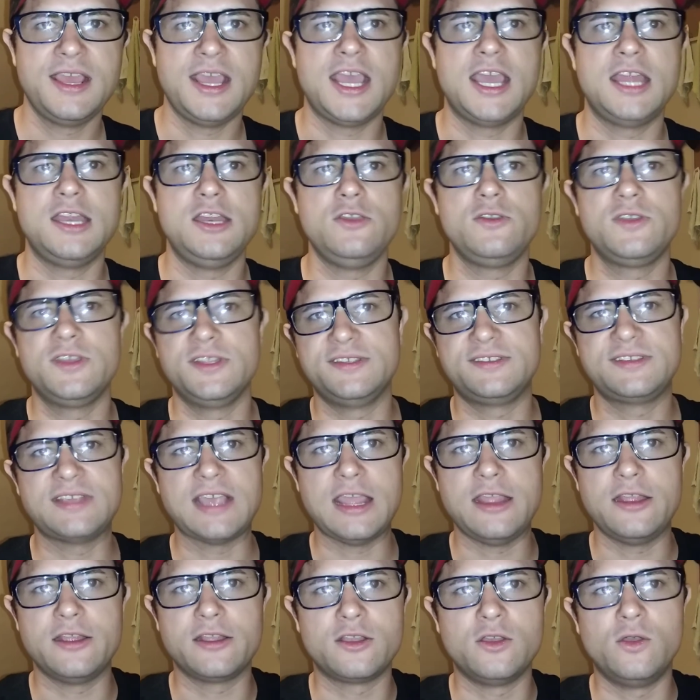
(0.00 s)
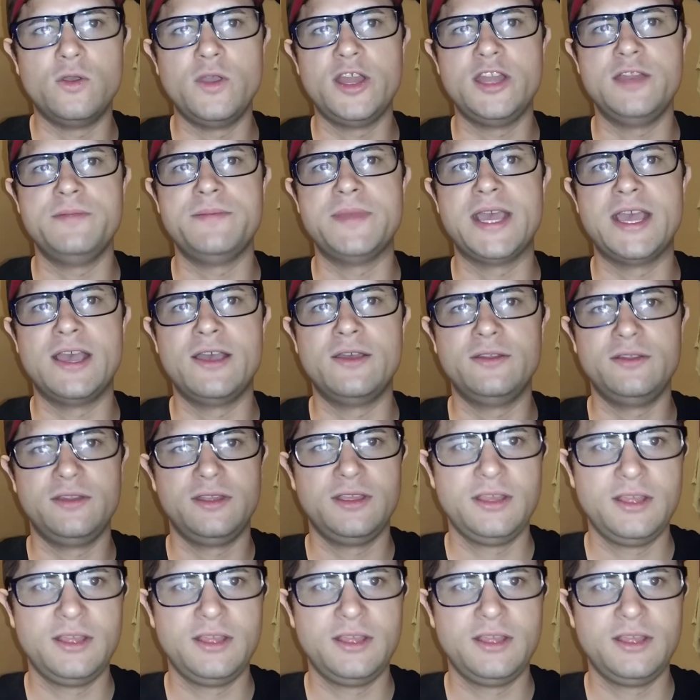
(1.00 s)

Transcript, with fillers: and you can set your coin amount.